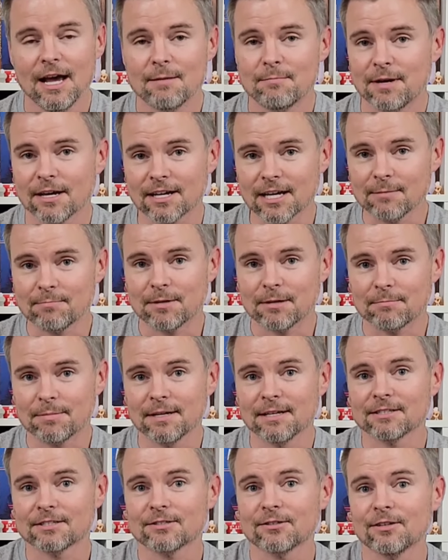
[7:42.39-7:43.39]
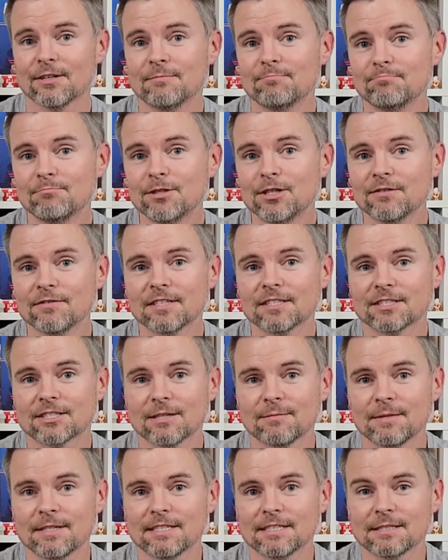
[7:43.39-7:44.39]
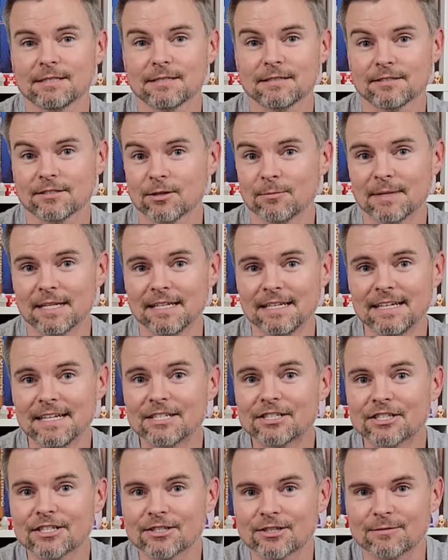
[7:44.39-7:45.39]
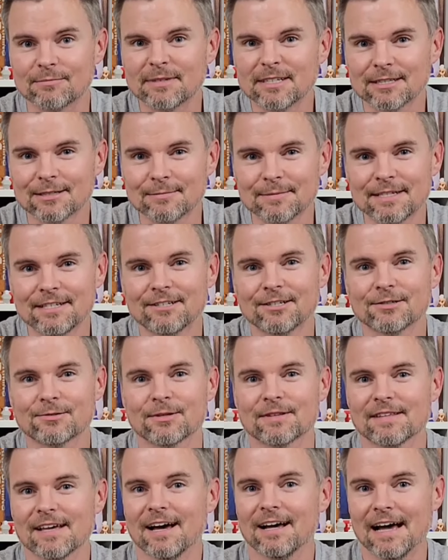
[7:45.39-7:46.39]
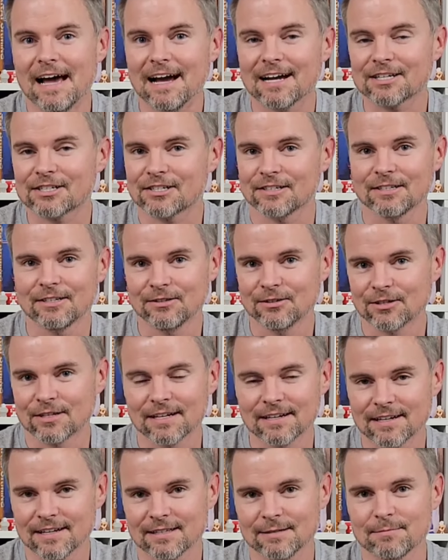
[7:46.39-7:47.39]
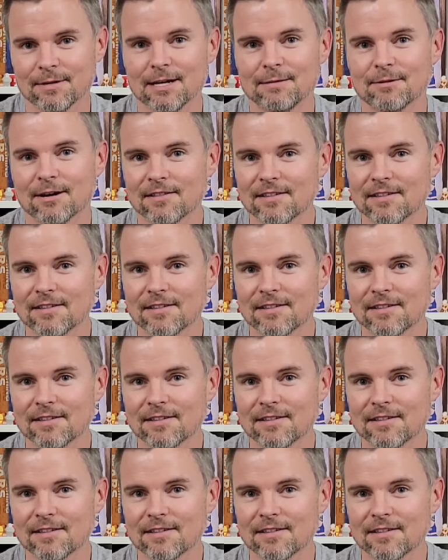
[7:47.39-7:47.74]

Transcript: pick up your pencil and move it so many so many inches or millimeters without actually looking at the paper.